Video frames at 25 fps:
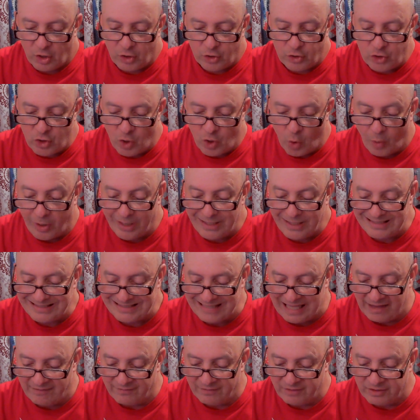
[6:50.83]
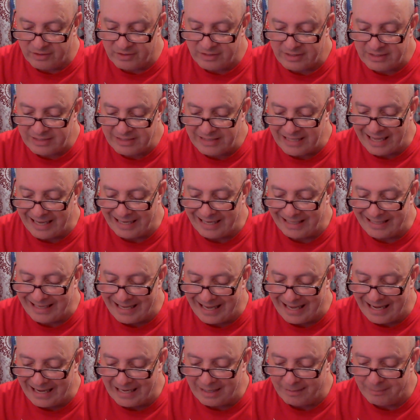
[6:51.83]
noise levels that
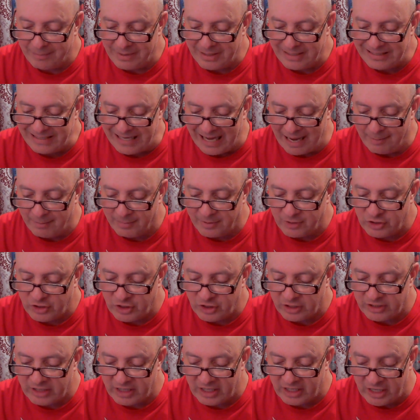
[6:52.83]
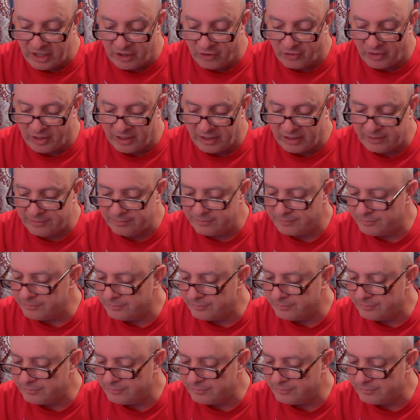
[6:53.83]
can be damaging to hearing,